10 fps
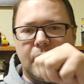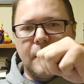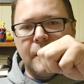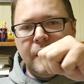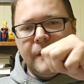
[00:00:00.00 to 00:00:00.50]

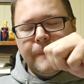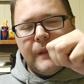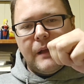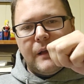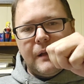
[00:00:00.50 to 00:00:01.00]
our
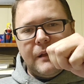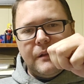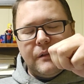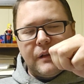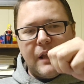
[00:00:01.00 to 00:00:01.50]

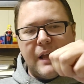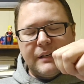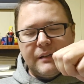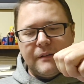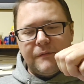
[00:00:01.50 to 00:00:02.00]

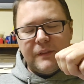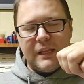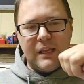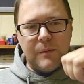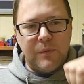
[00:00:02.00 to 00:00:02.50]
cognitive
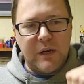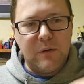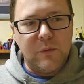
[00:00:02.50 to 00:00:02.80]
thinking brain.